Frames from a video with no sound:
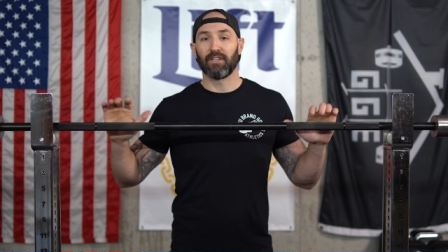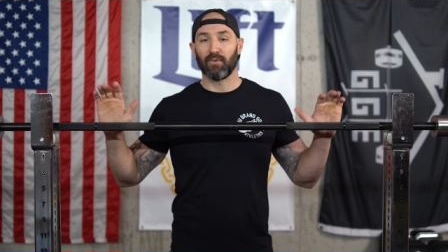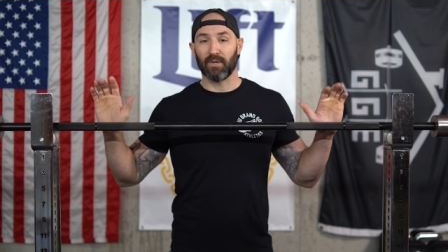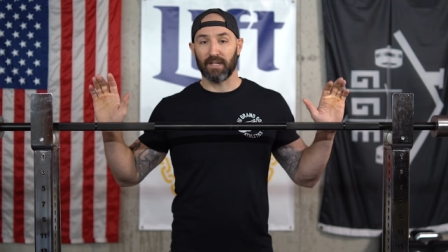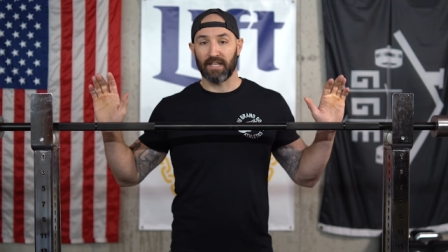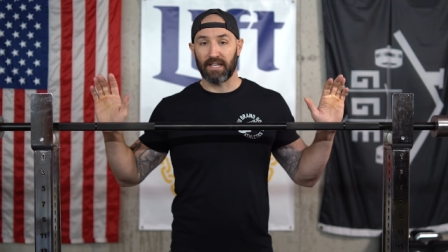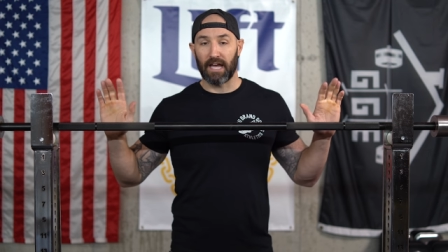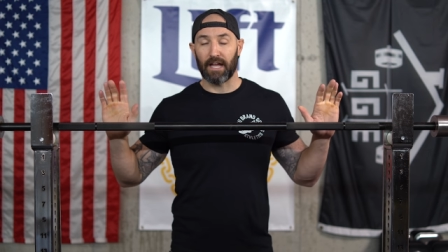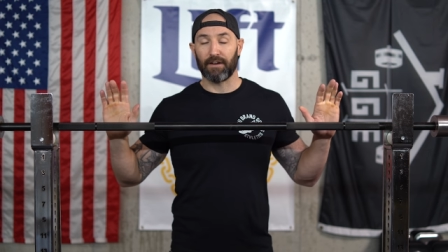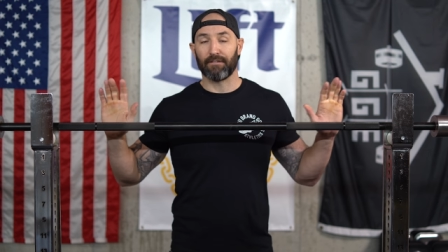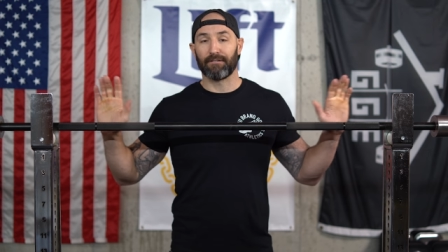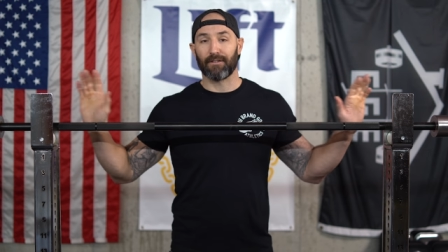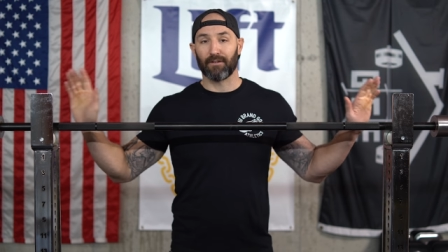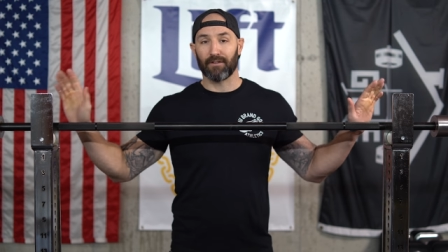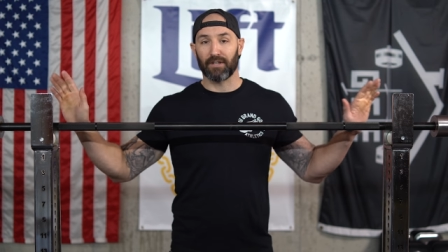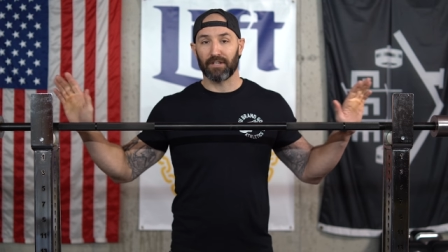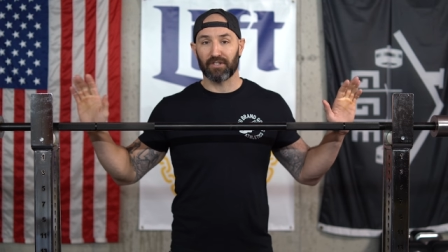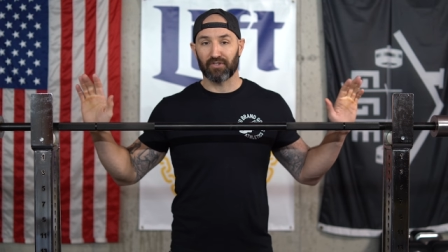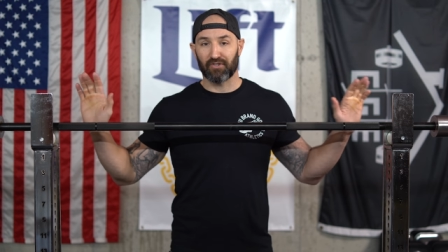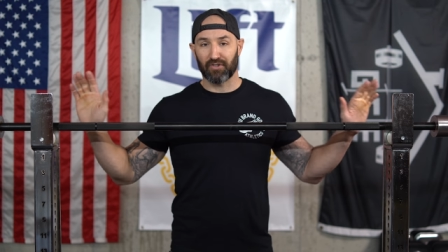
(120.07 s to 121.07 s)
to again
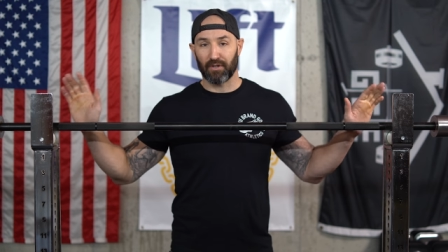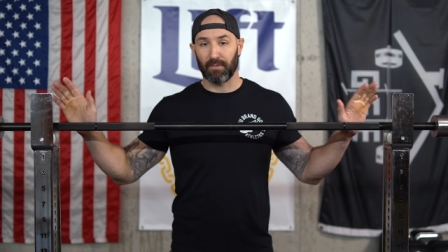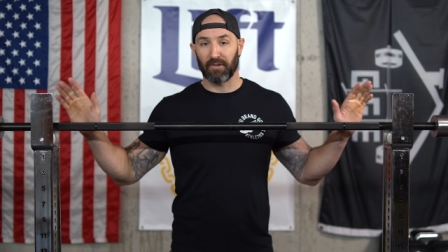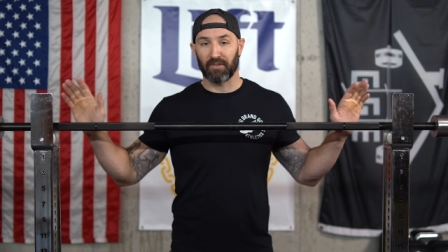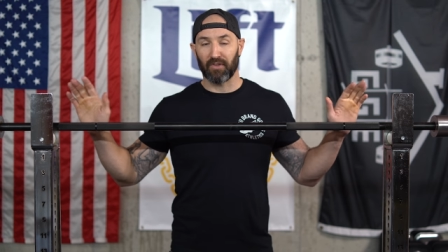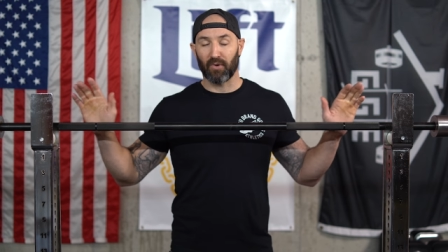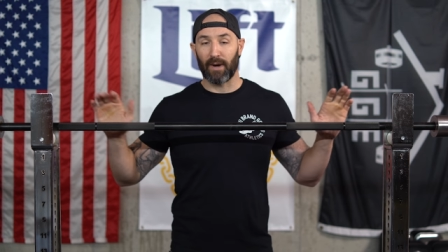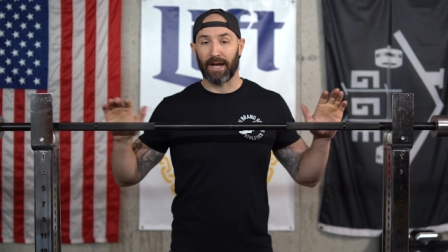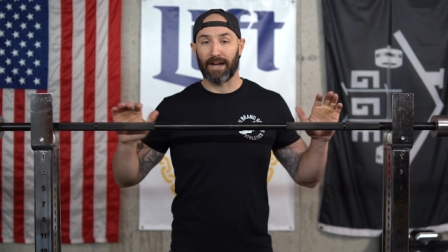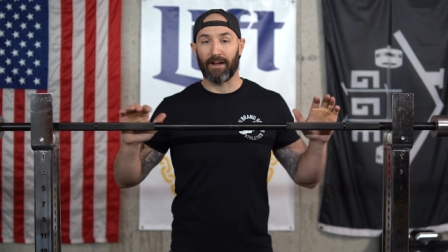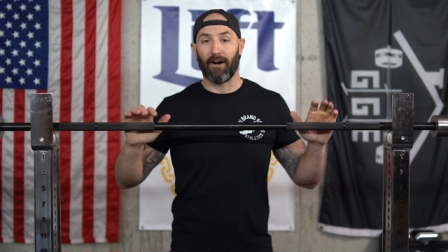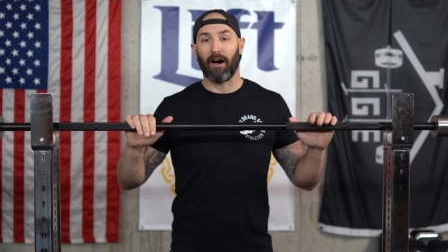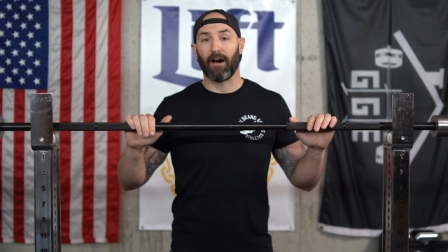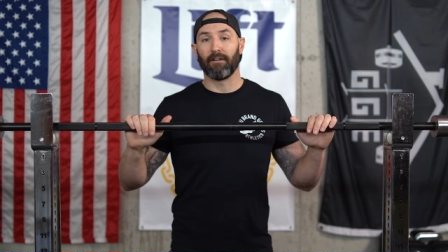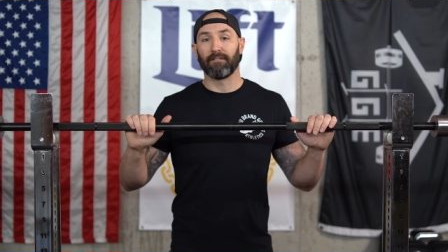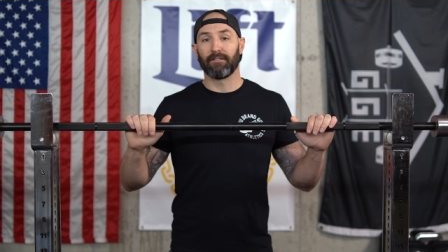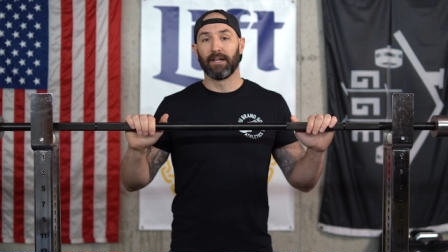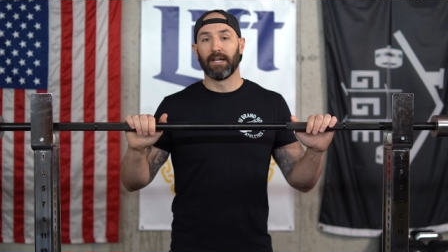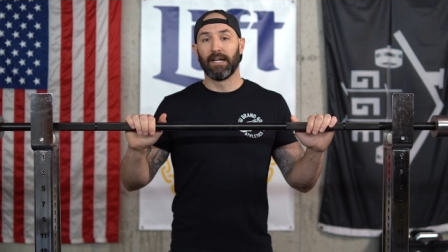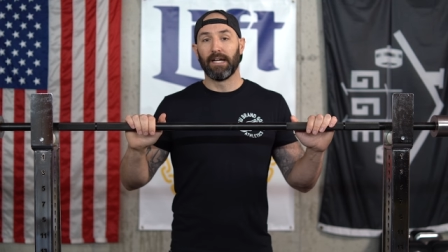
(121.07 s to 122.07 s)
further distribute the weight
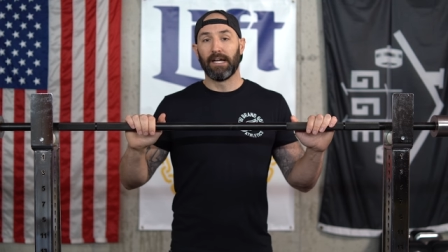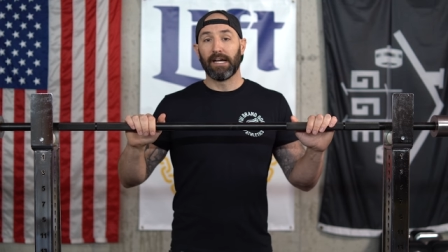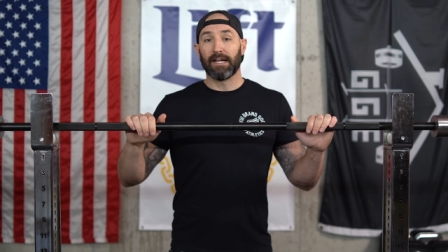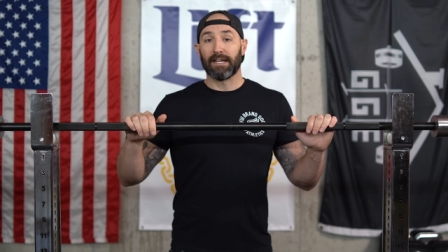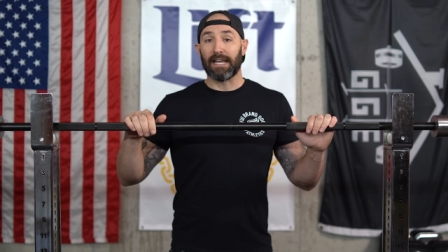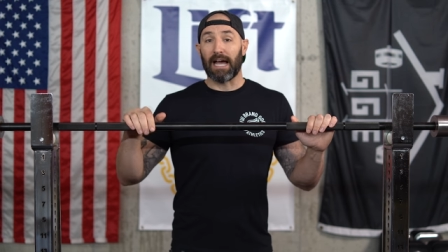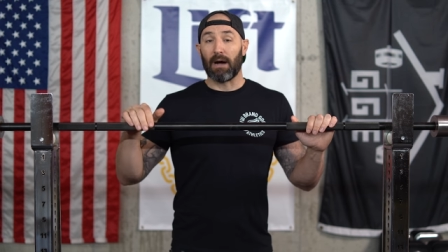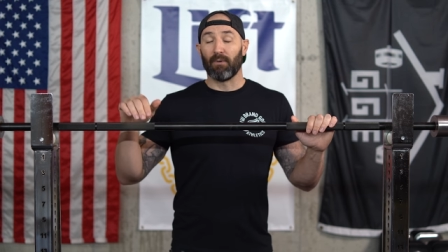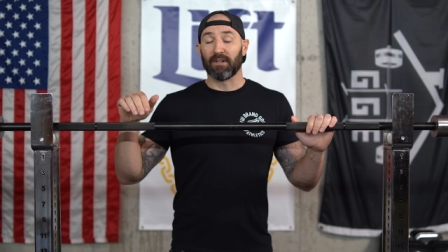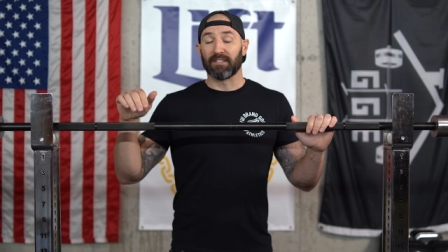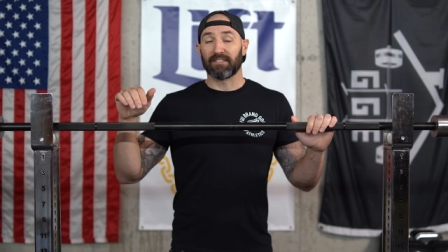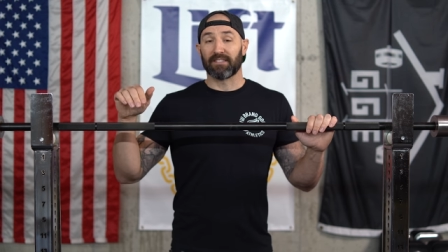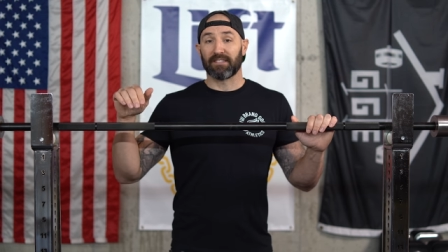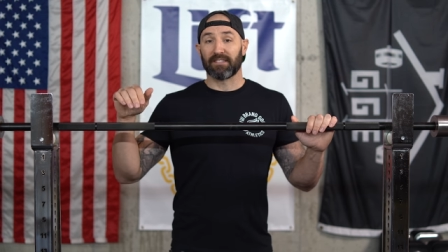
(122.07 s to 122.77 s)
off. Now what